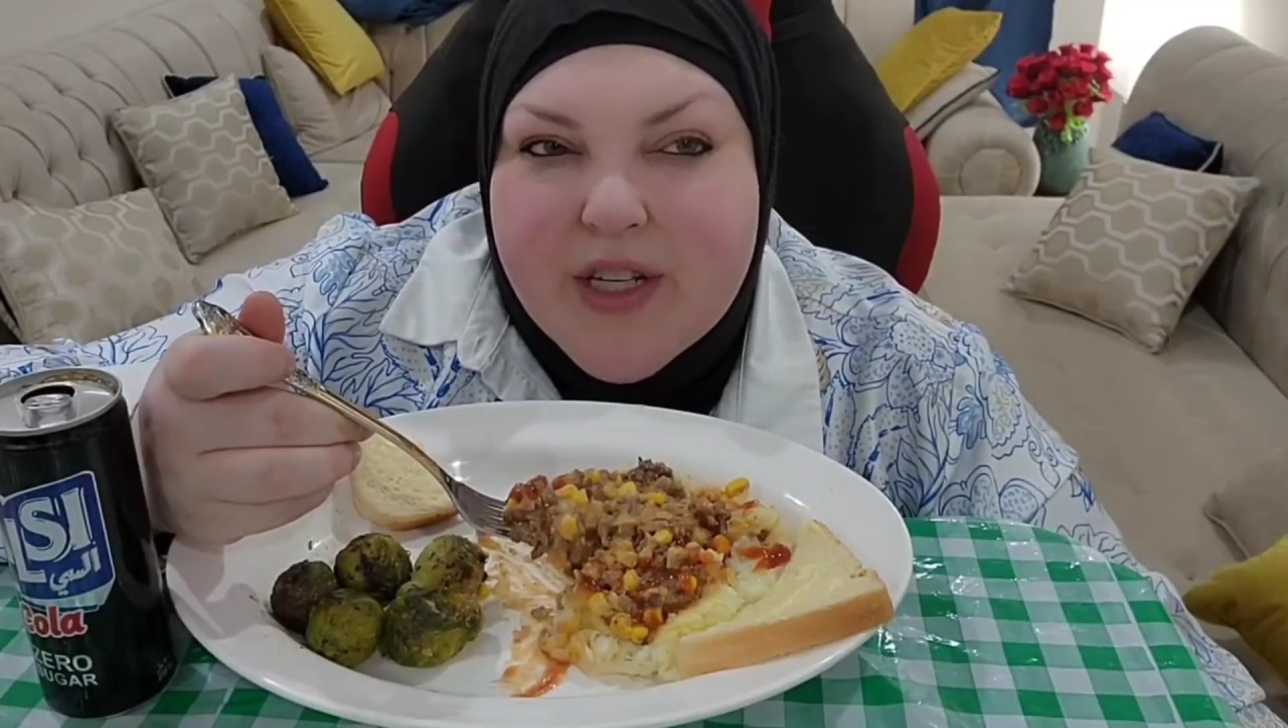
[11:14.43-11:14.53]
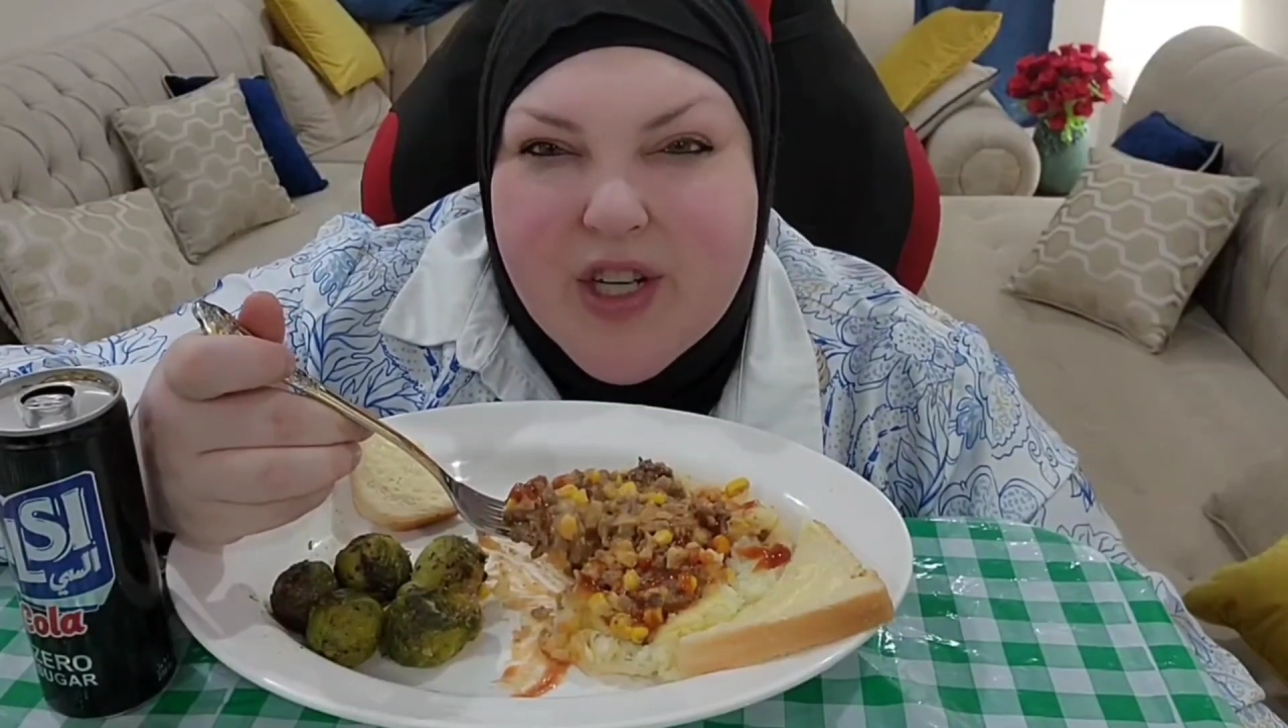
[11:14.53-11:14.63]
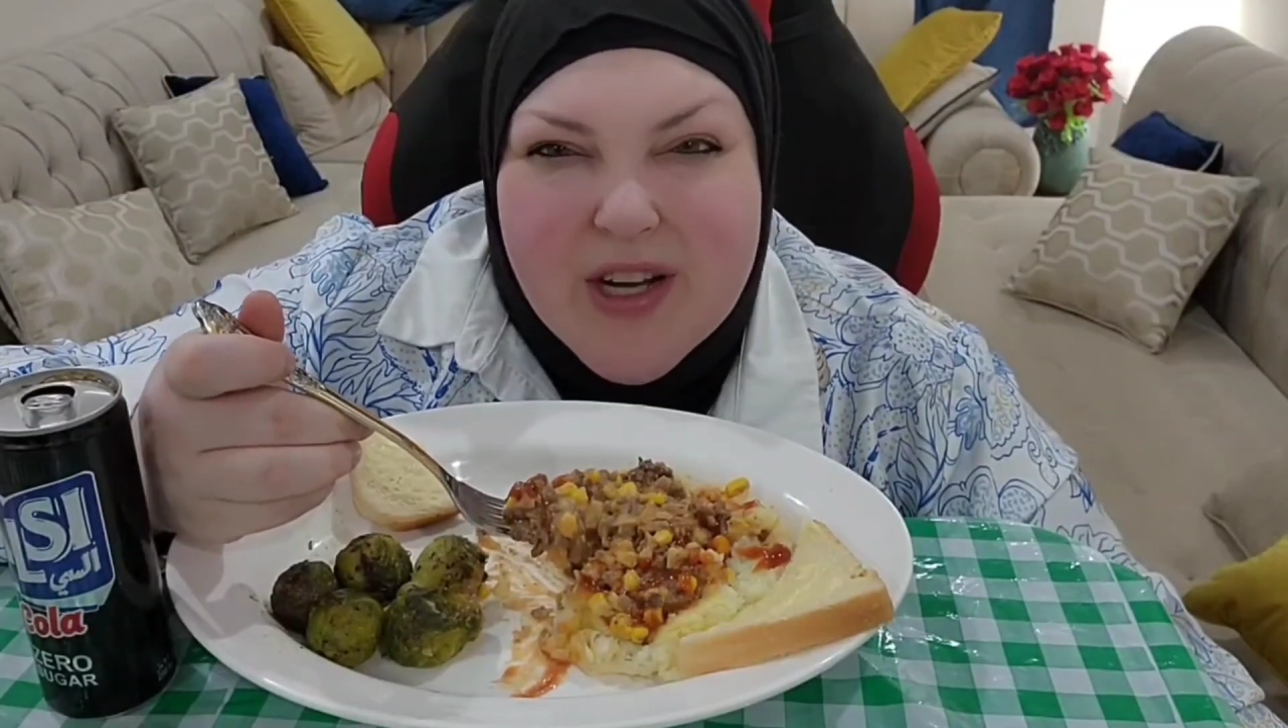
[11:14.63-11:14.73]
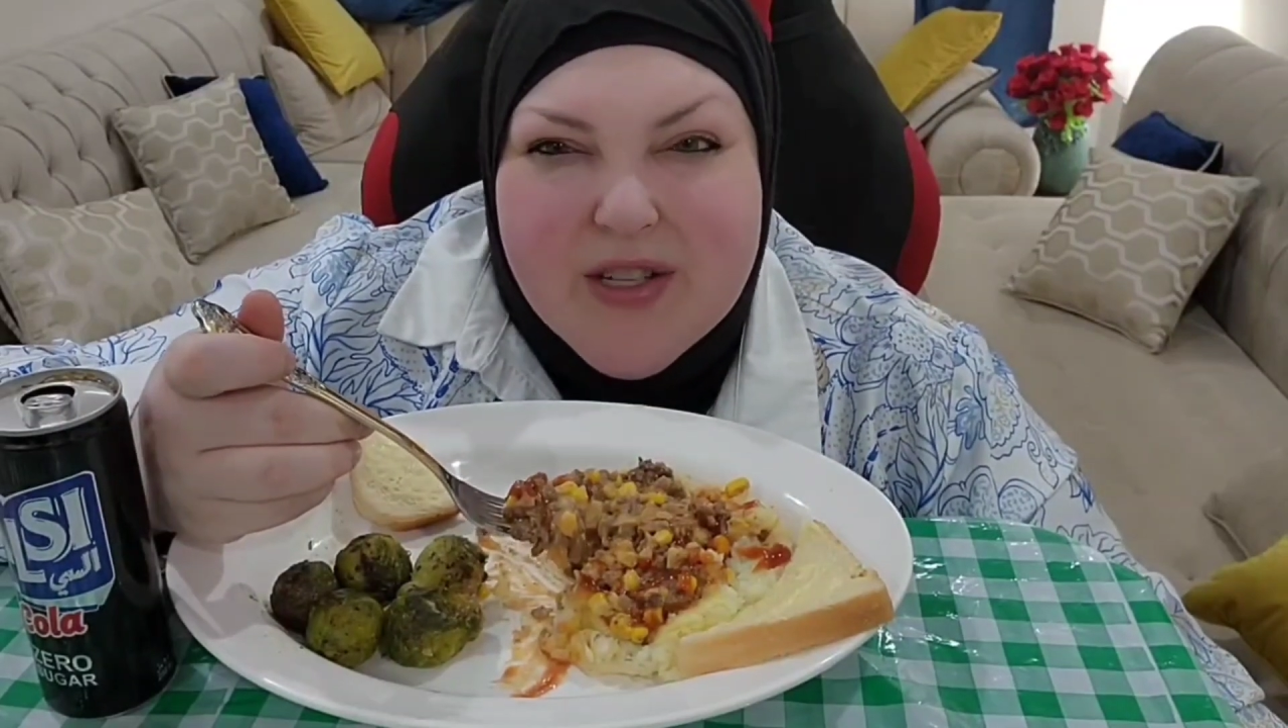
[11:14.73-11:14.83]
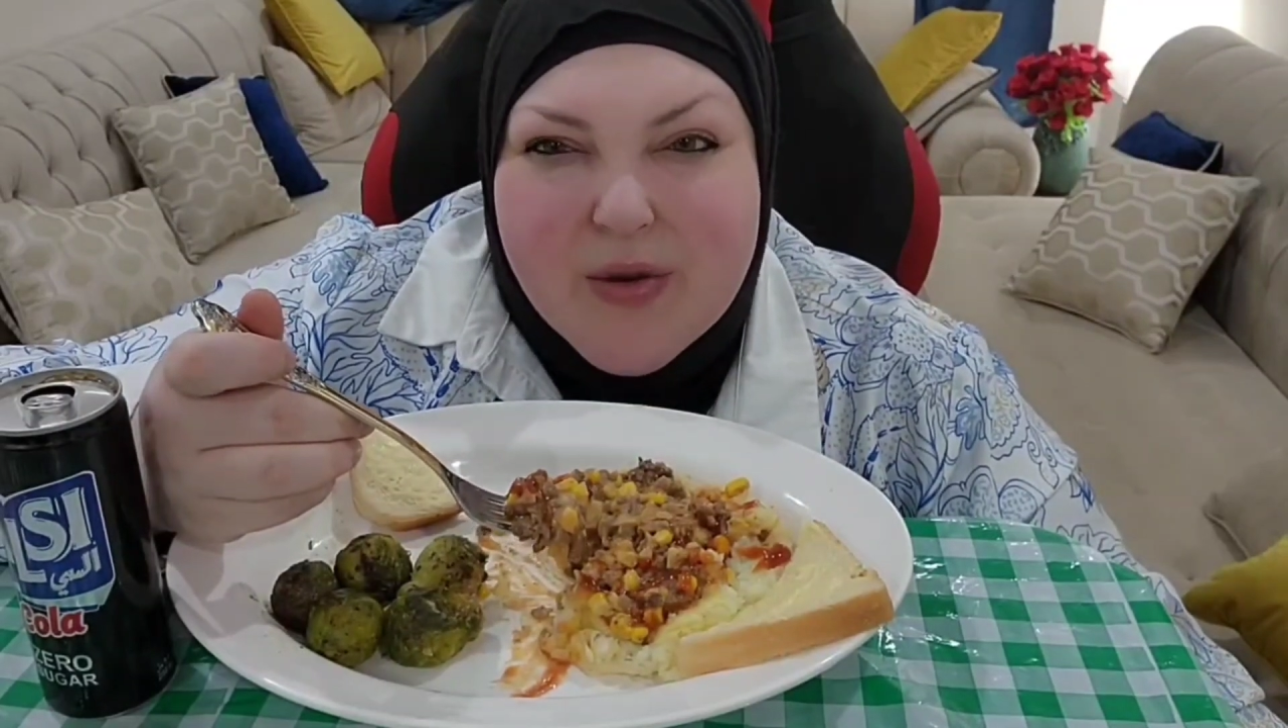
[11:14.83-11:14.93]

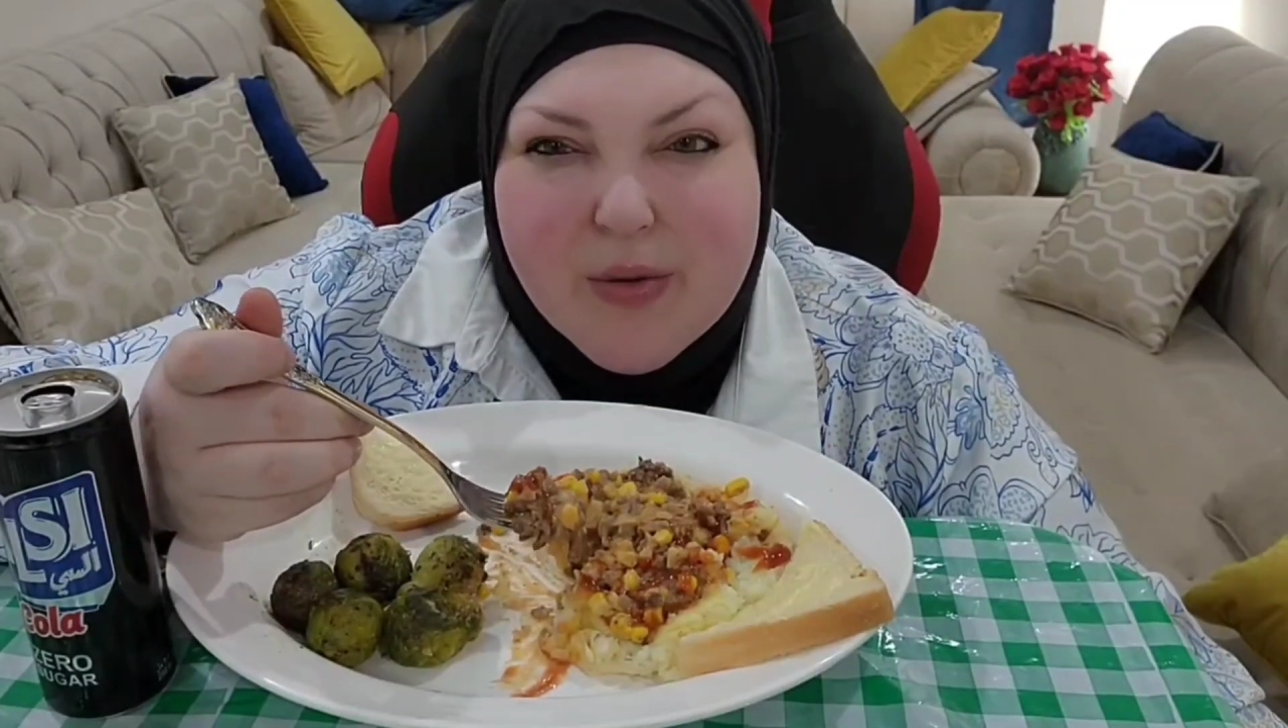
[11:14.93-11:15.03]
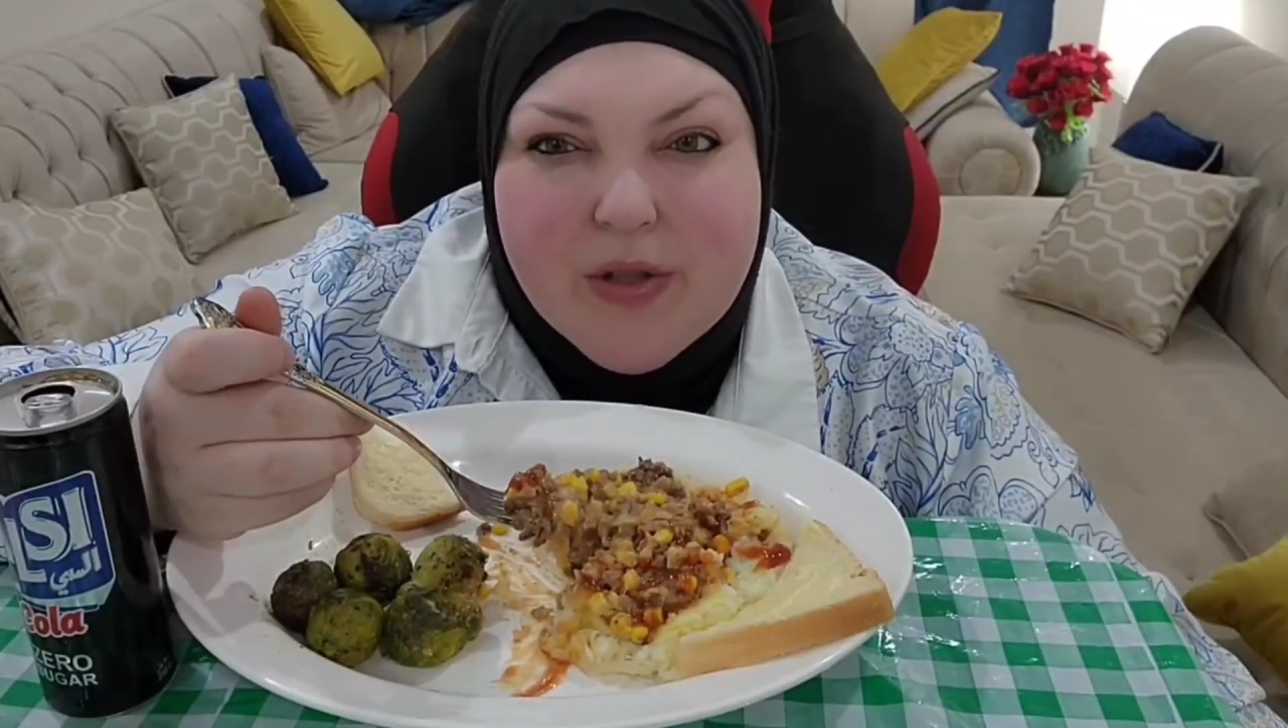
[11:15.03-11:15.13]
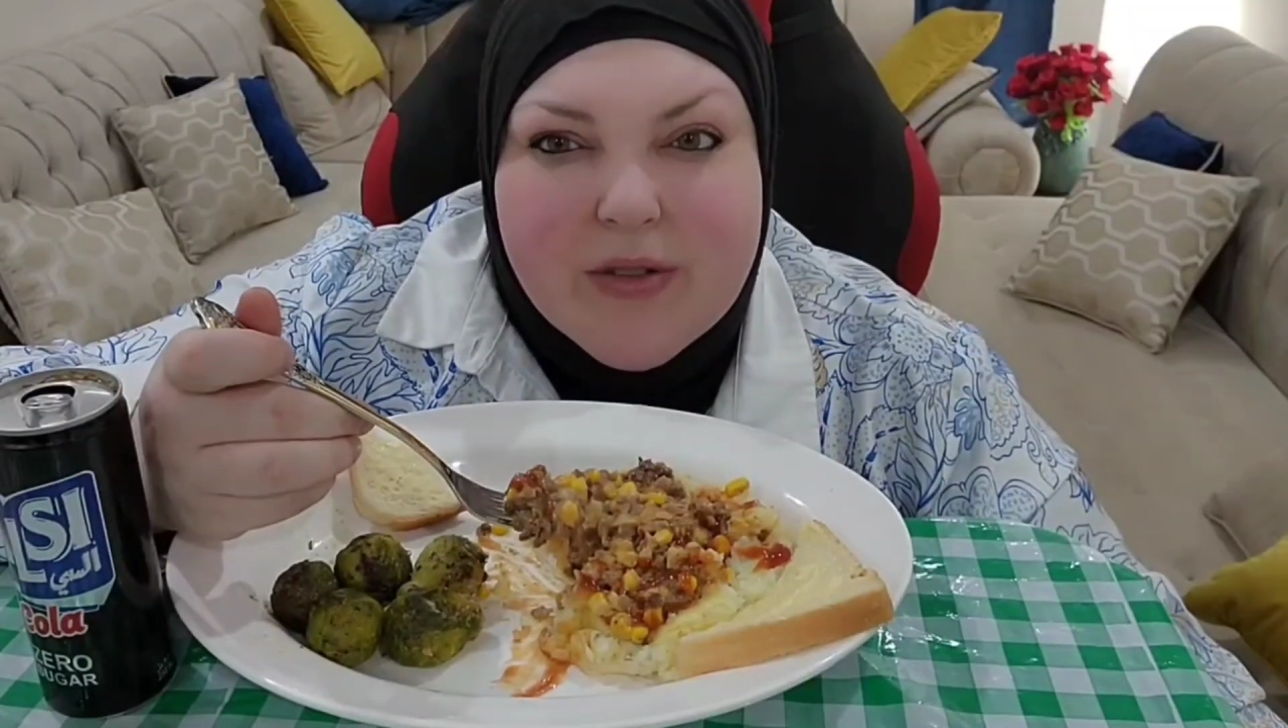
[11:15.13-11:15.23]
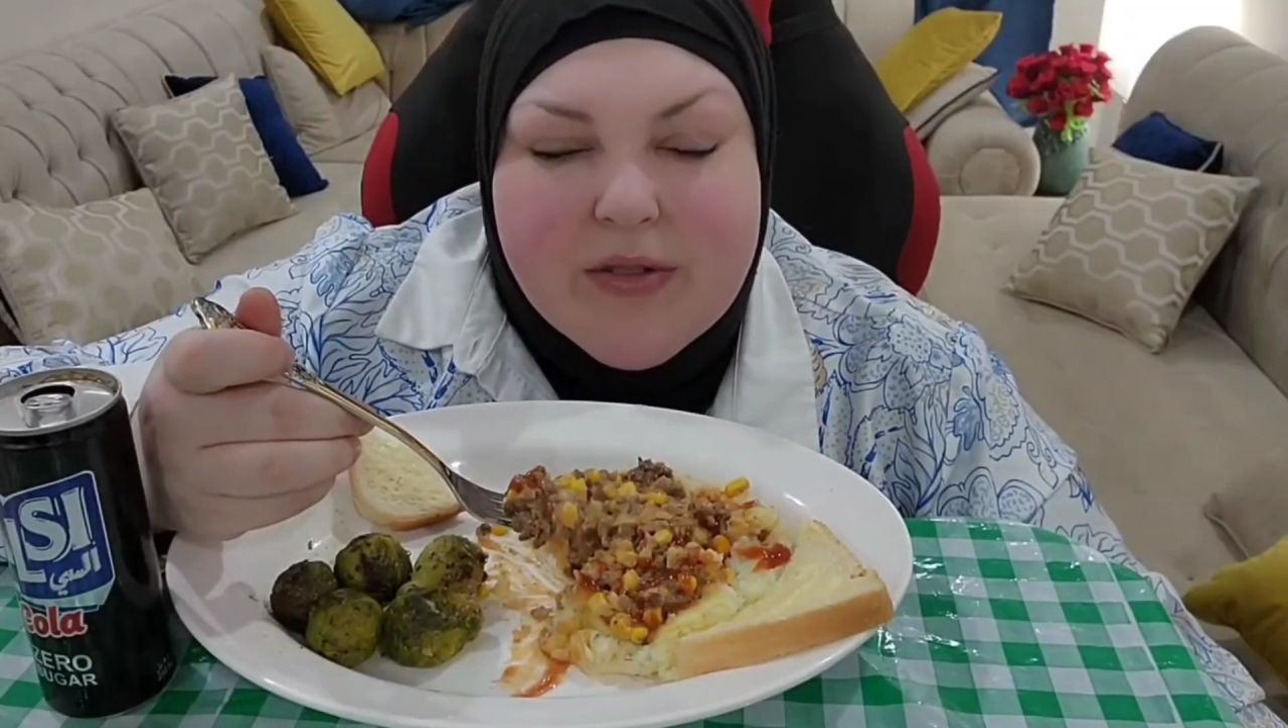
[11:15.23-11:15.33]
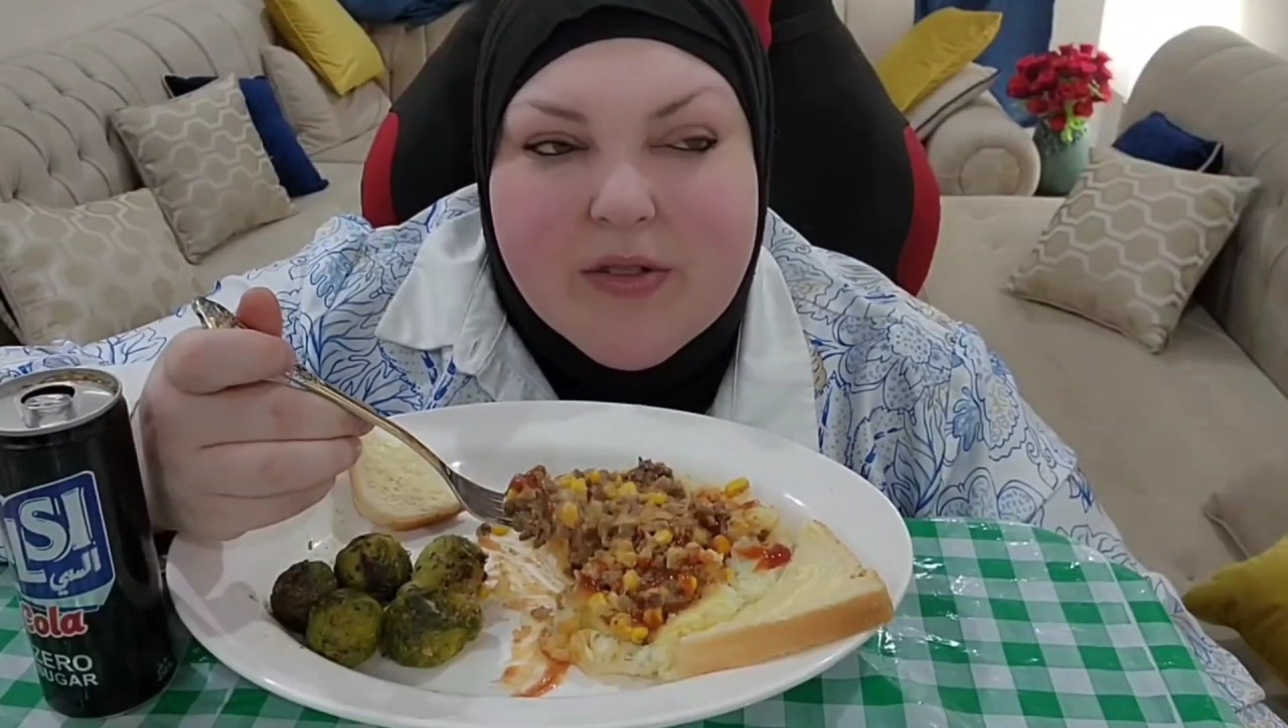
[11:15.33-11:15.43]
finish high
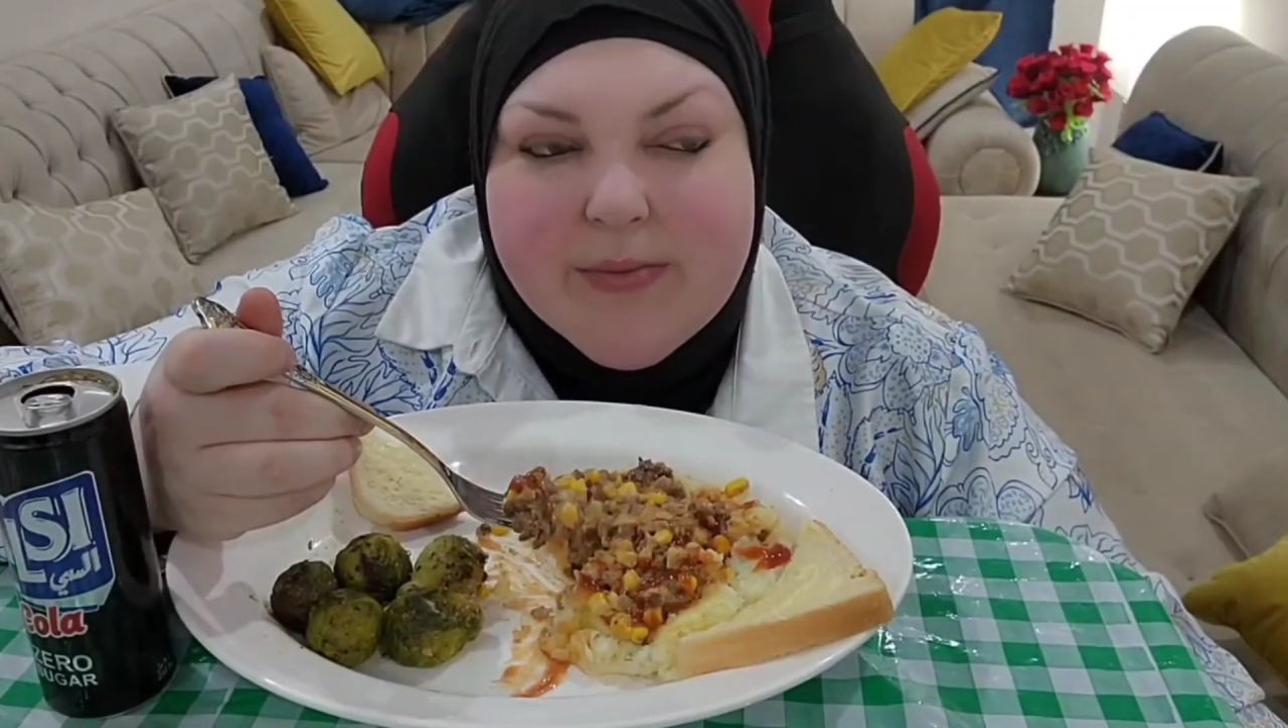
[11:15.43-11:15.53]
school